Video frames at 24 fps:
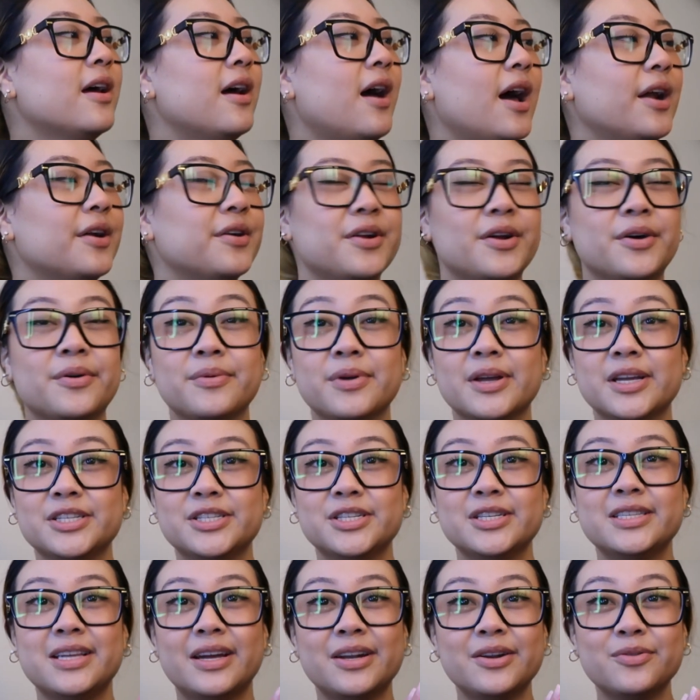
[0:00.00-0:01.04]
I don't know, it
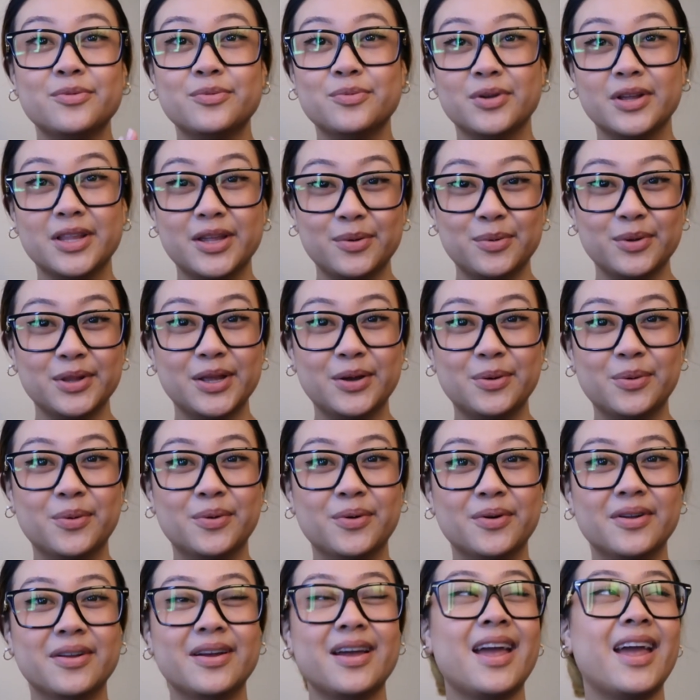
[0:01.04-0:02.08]
just sounded really, really
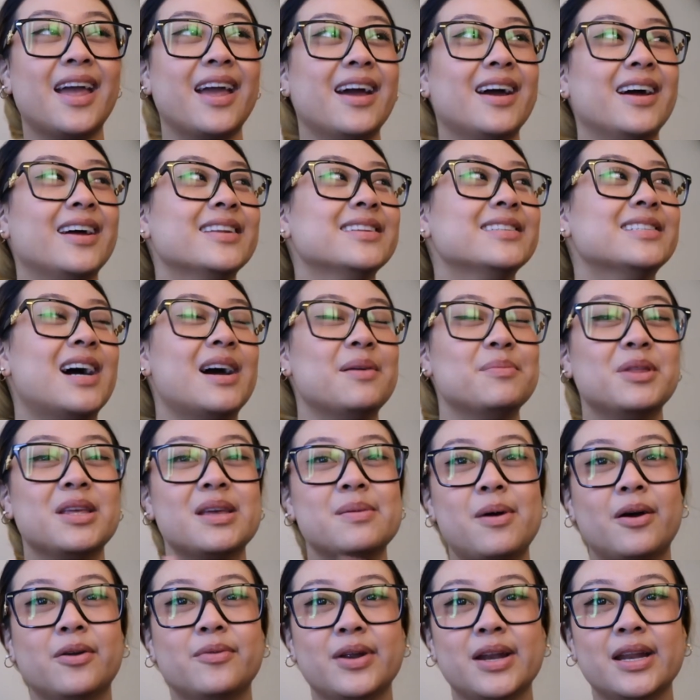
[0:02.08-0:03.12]
cool, and I'm thinking
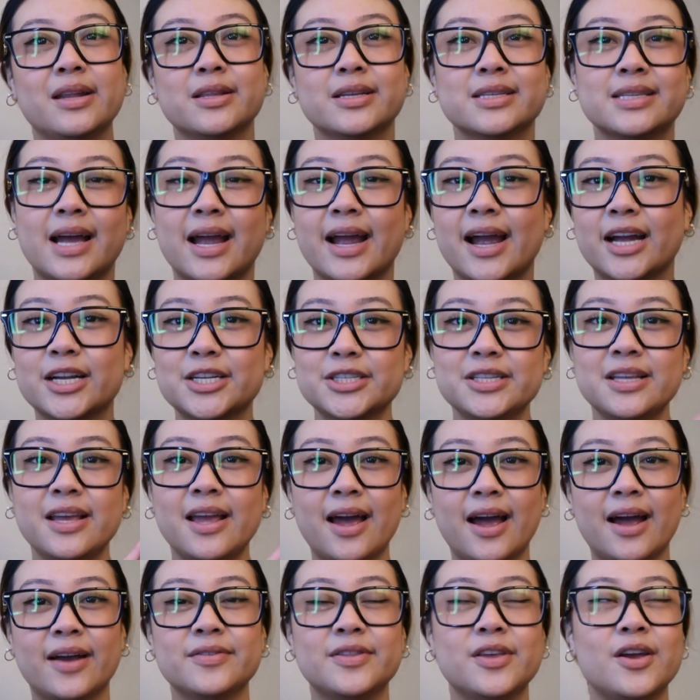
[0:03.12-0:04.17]
about reading this. I actually
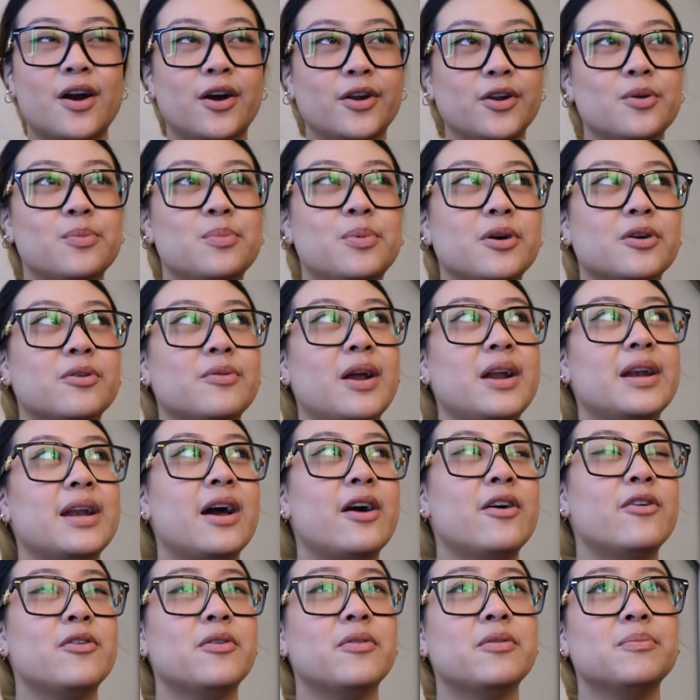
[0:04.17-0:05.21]
have the audiobook right
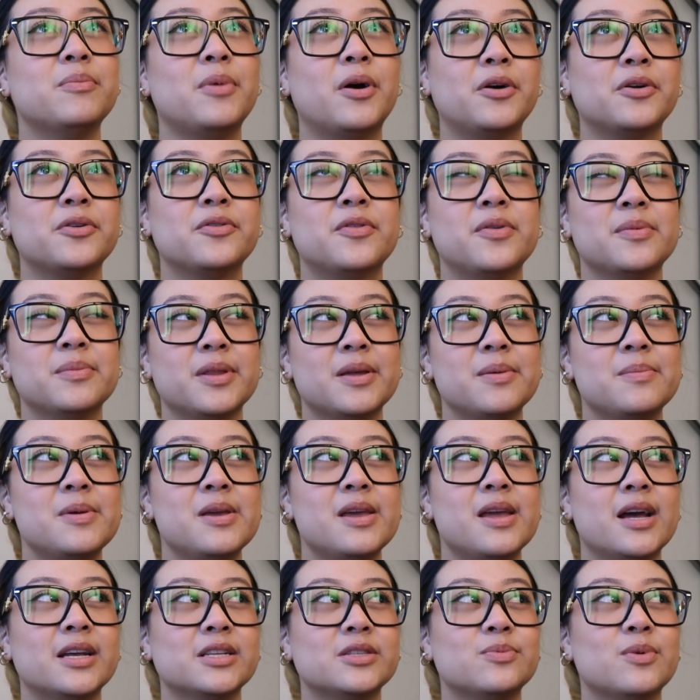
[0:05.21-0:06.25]
now borrowed from
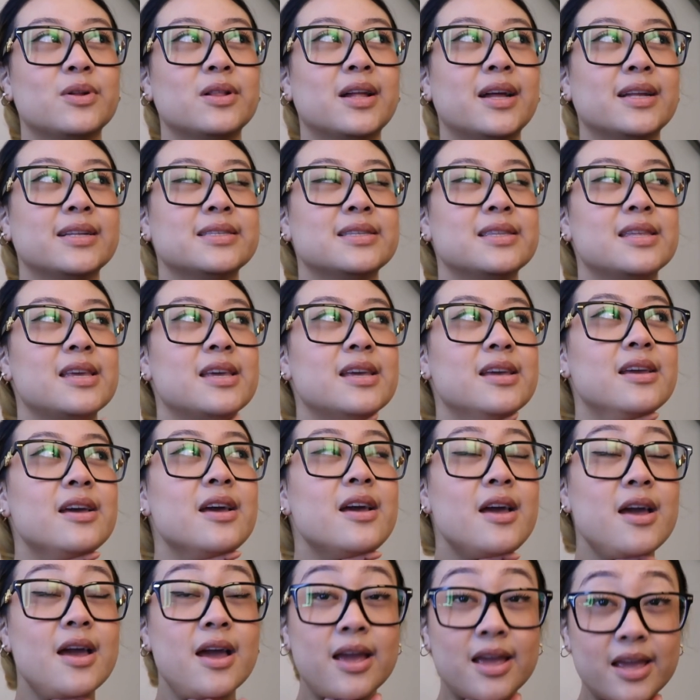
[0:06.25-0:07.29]
Libby, as well as the
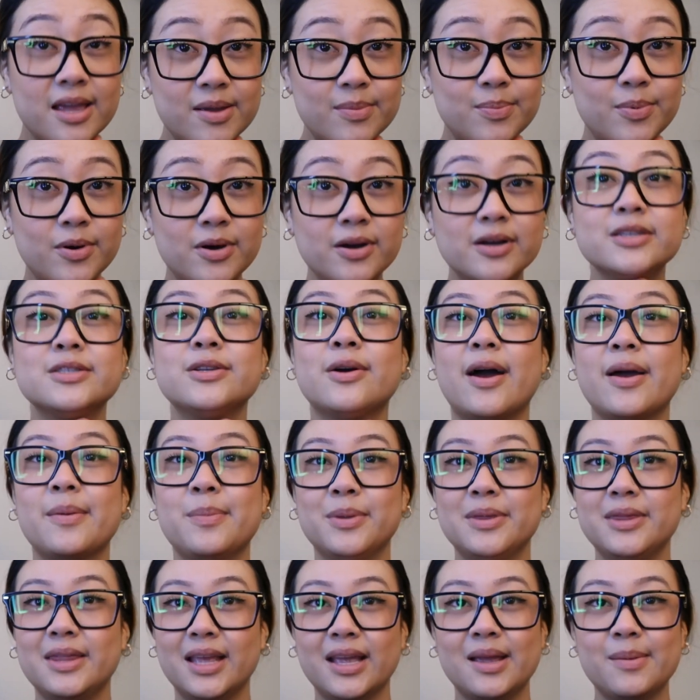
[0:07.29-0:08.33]
ebook, so I've
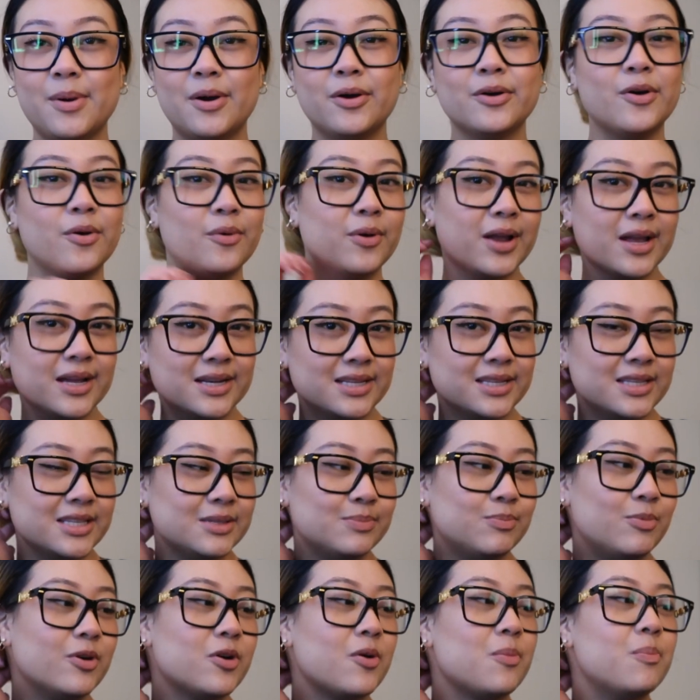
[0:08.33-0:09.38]
been thinking about going into this
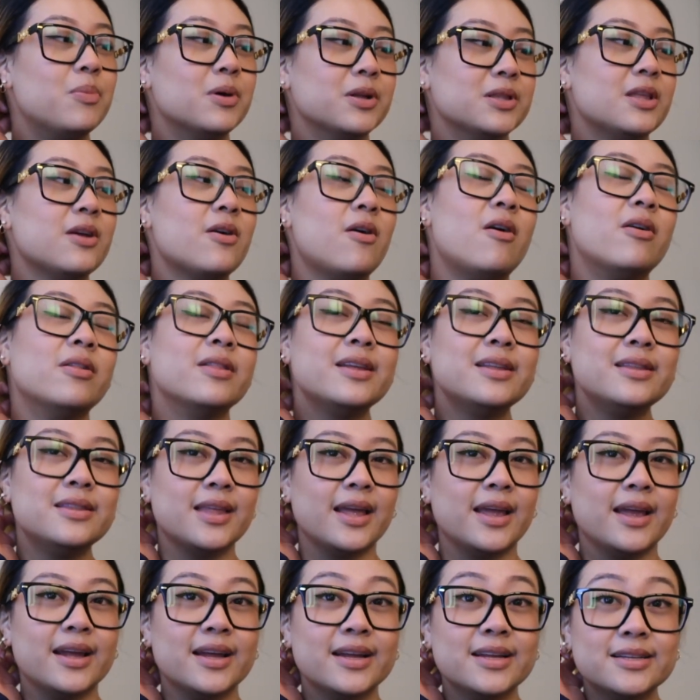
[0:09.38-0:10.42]
book, but the only
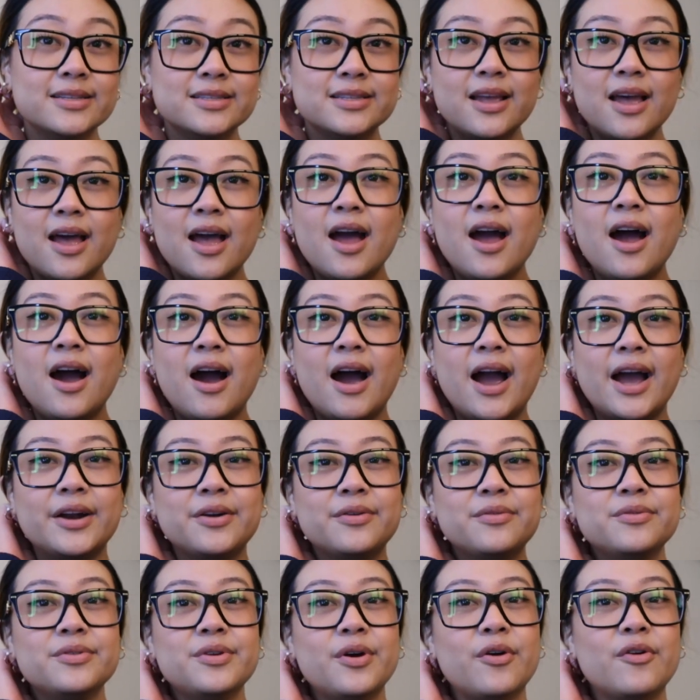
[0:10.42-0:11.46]
thing is, I
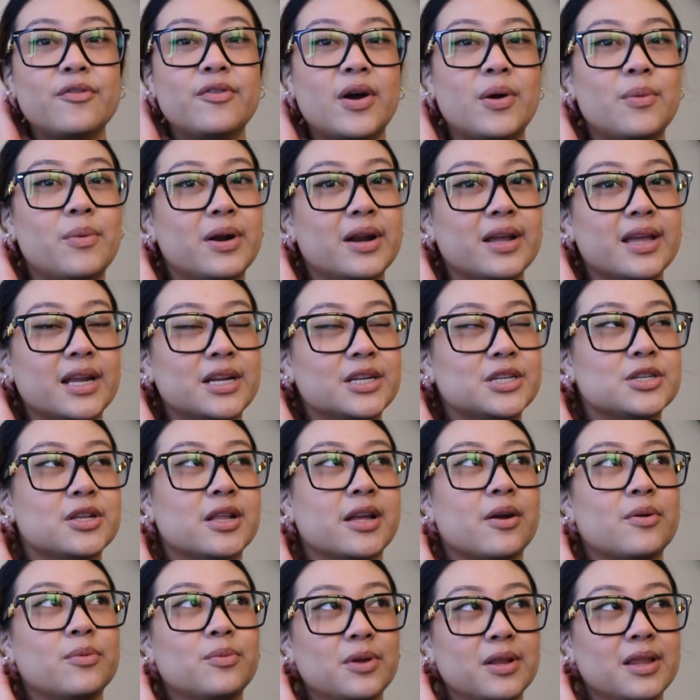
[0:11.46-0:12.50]
don't know if I want to get into
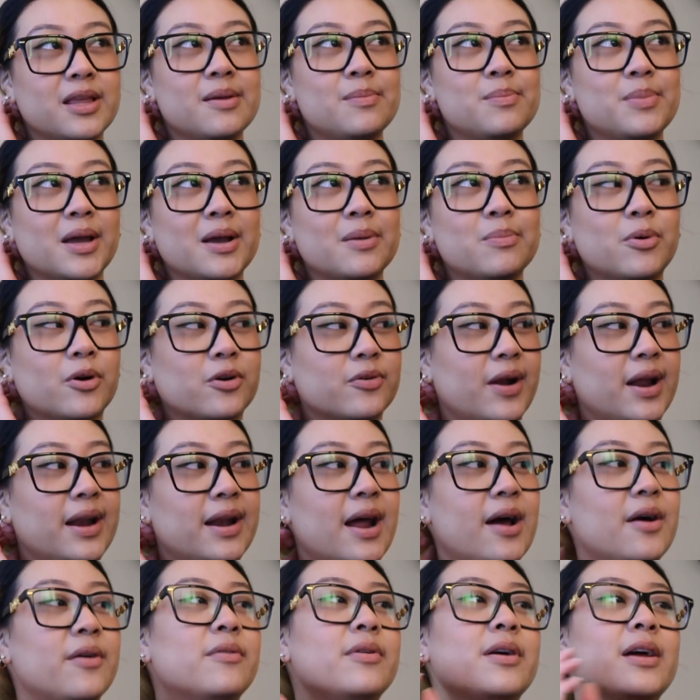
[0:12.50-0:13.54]
like a really big book right
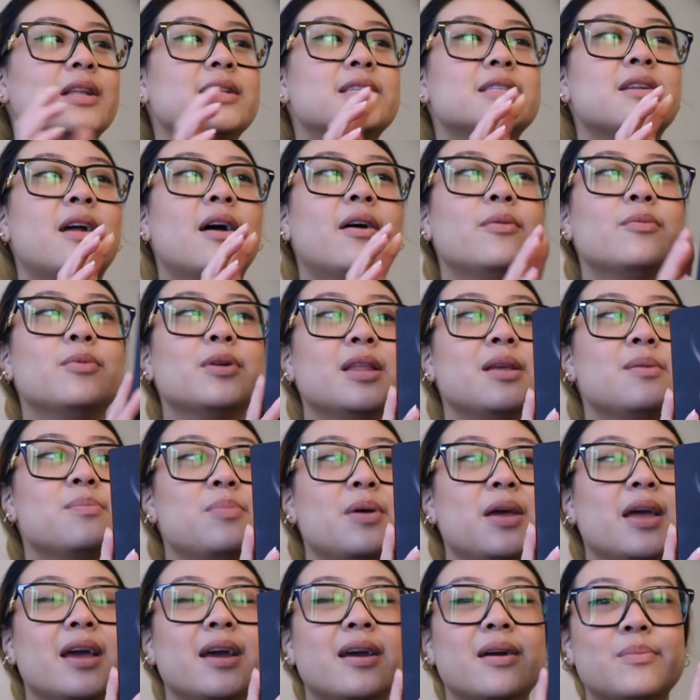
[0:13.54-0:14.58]
now. It's not really
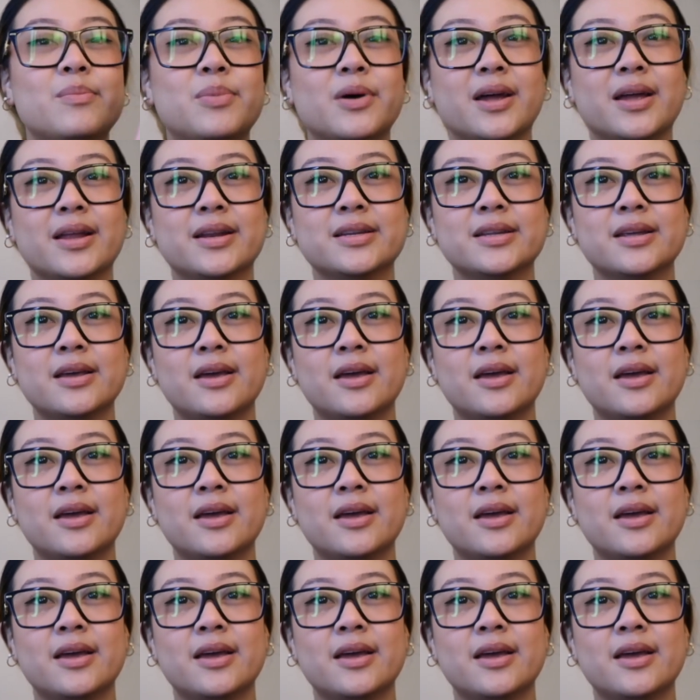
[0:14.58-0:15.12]
big, but